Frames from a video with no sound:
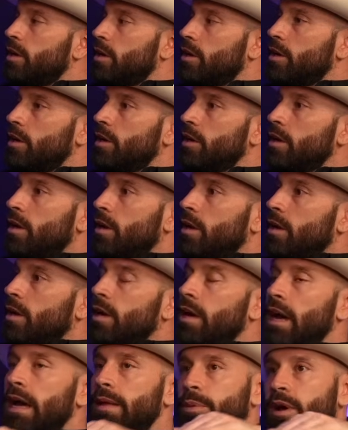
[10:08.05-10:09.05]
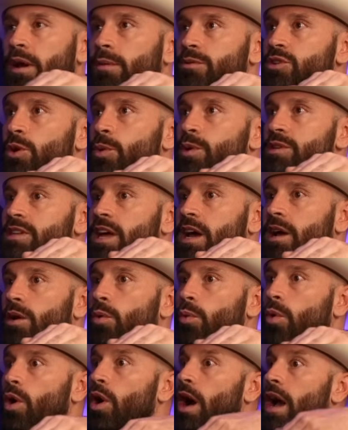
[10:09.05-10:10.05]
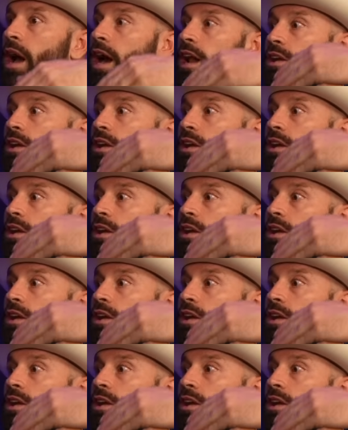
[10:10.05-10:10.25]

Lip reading: good. But it was always like, well, I got